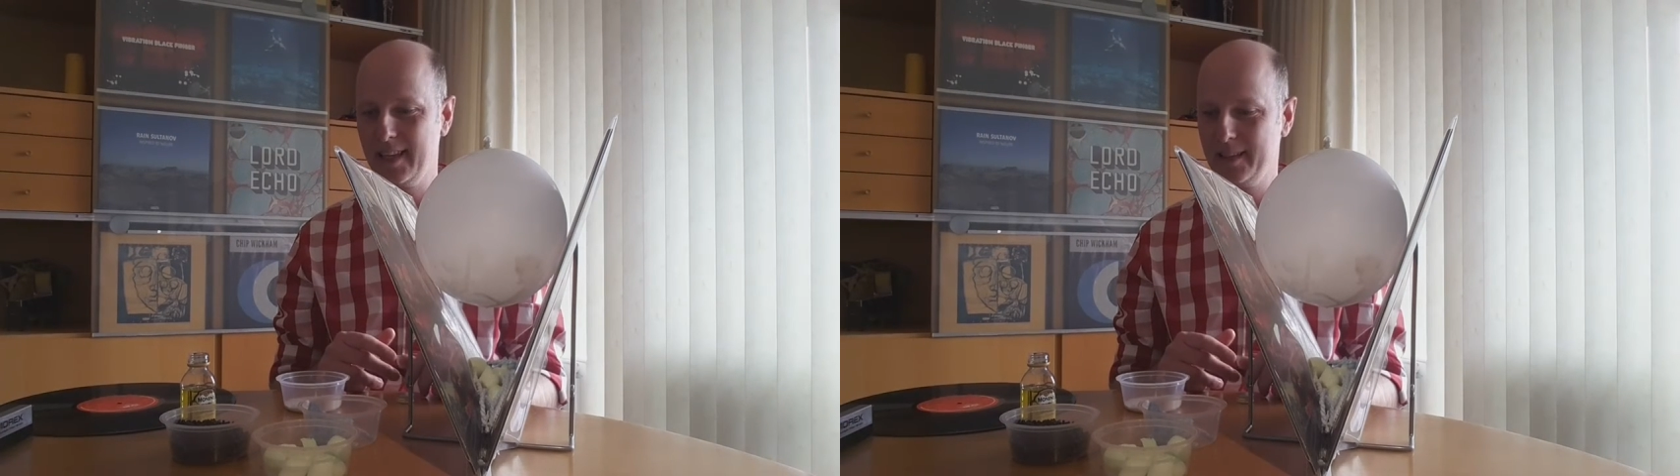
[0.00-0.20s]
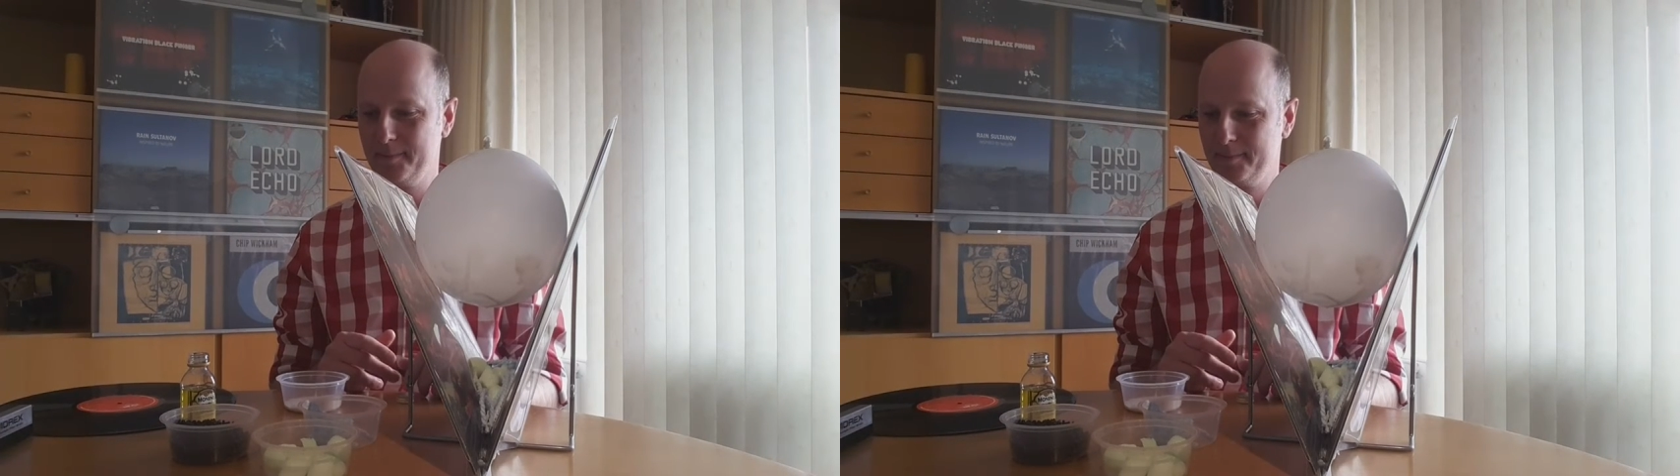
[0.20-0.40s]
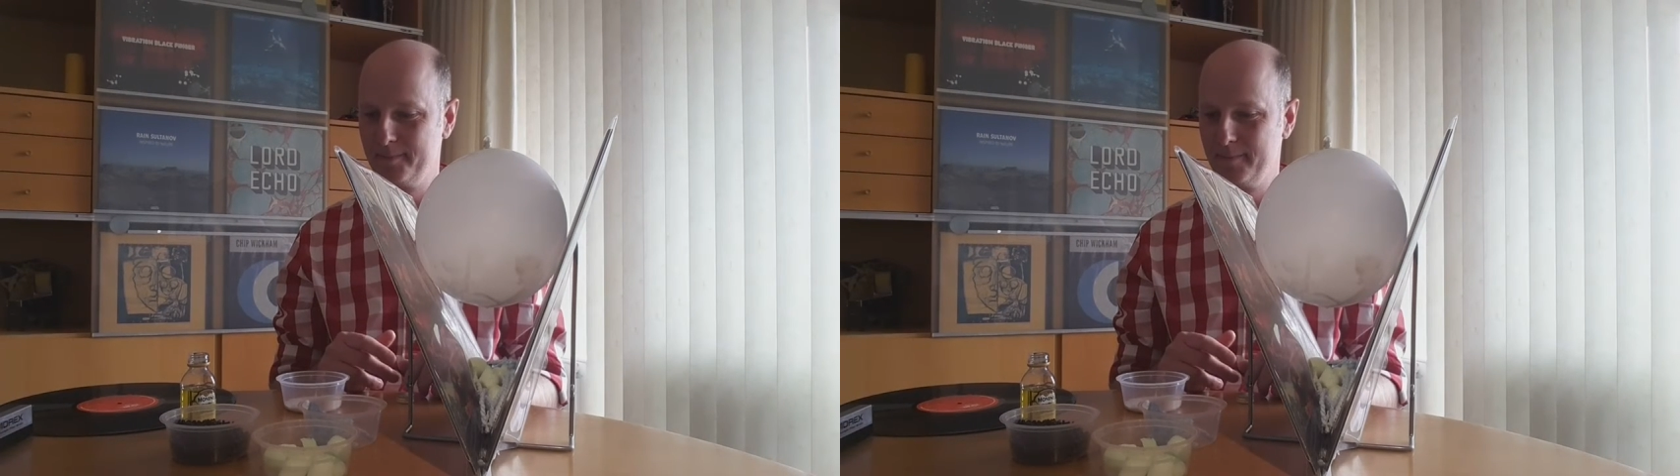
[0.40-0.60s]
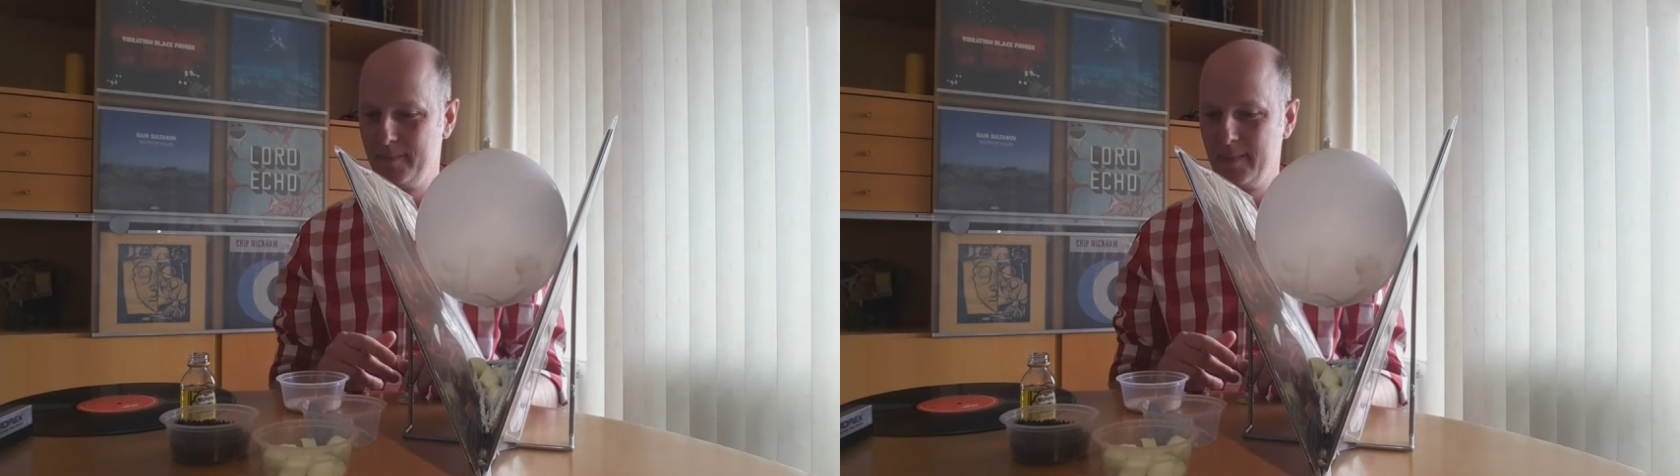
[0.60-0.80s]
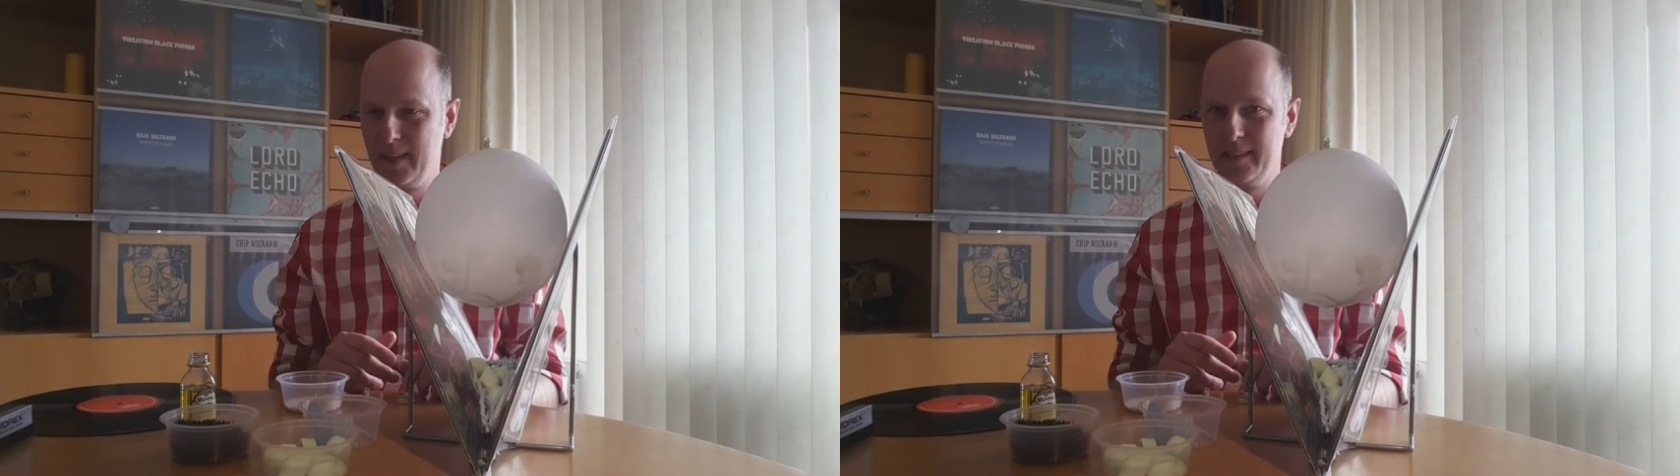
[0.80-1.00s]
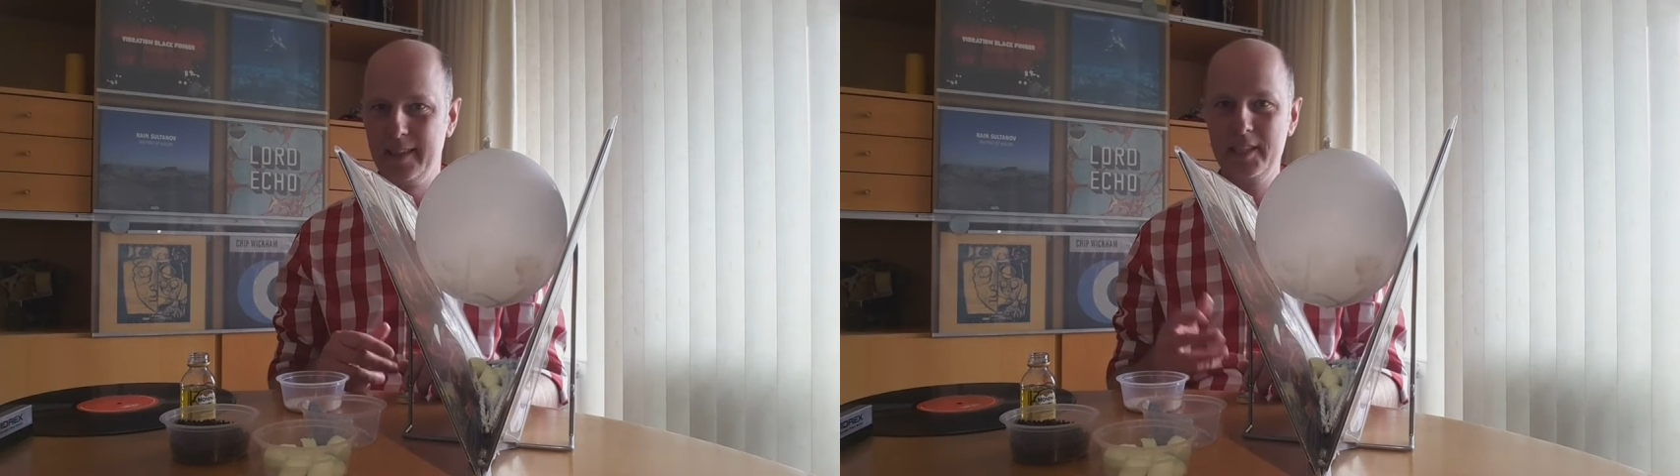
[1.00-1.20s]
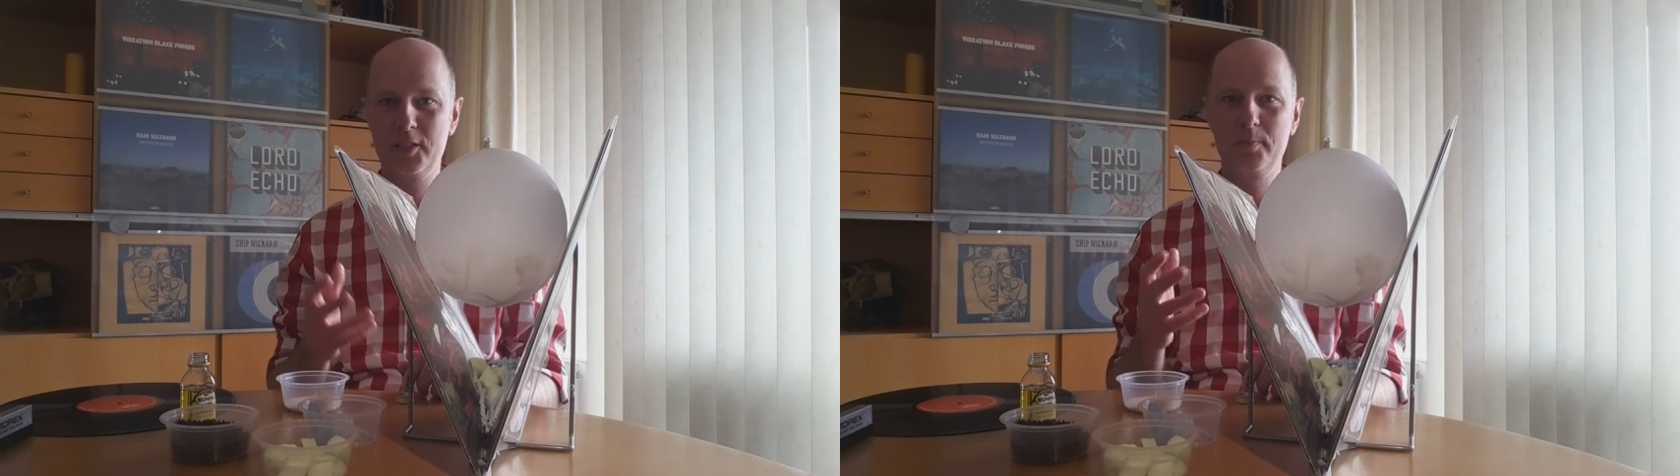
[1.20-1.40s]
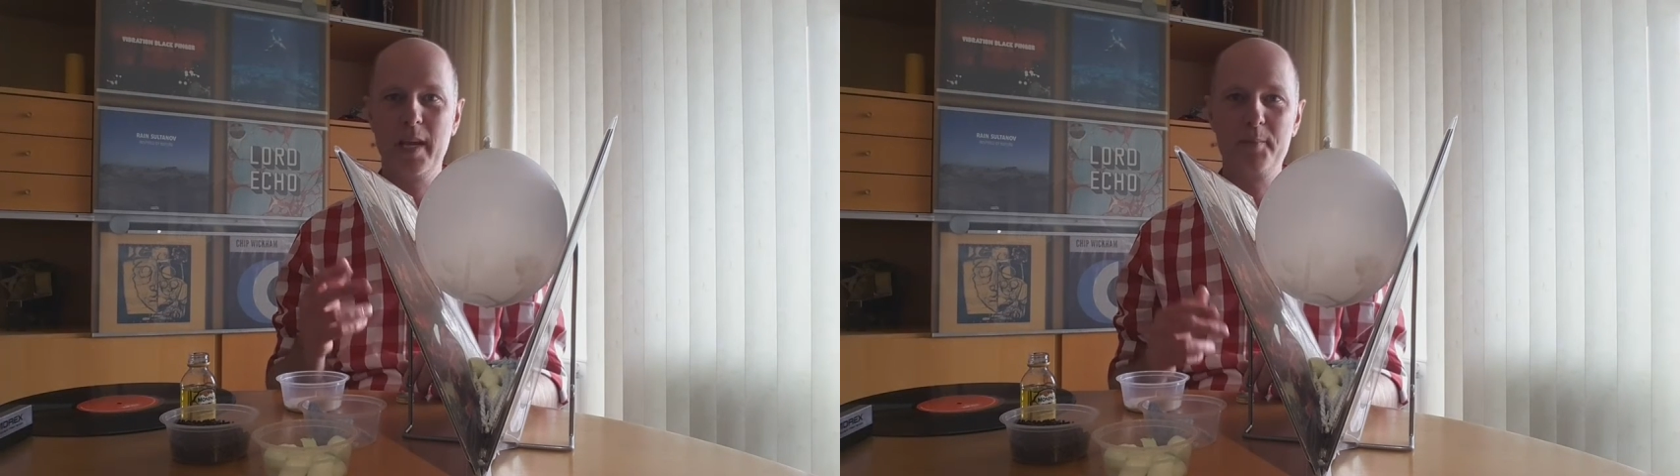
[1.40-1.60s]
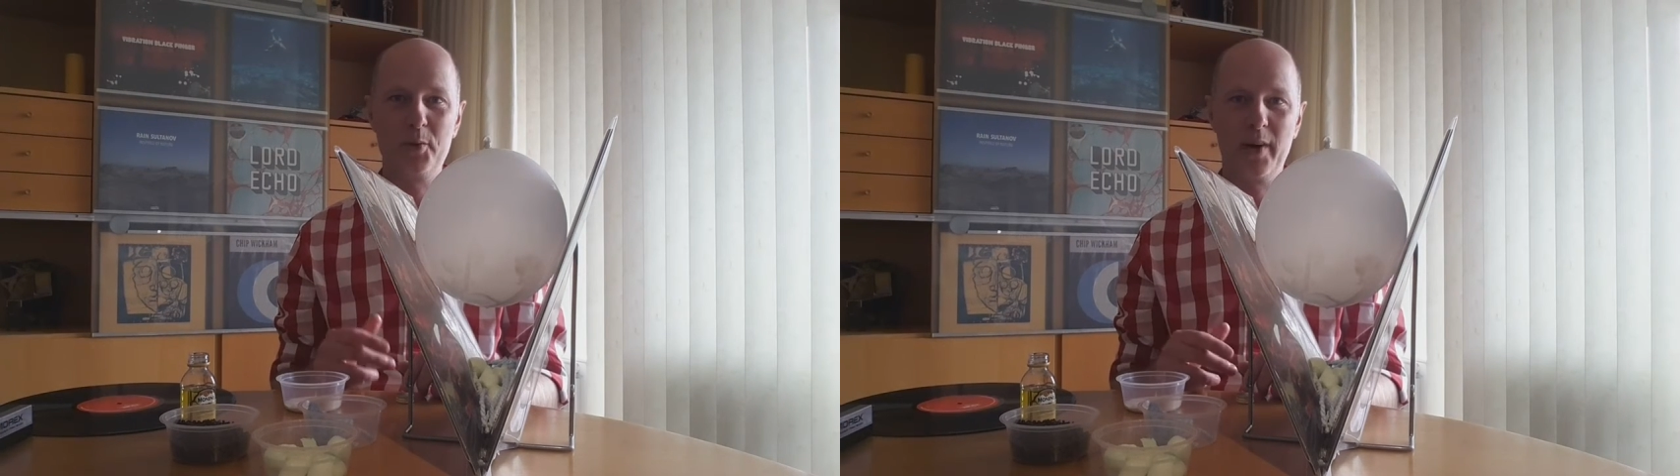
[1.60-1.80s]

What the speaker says: And this is maybe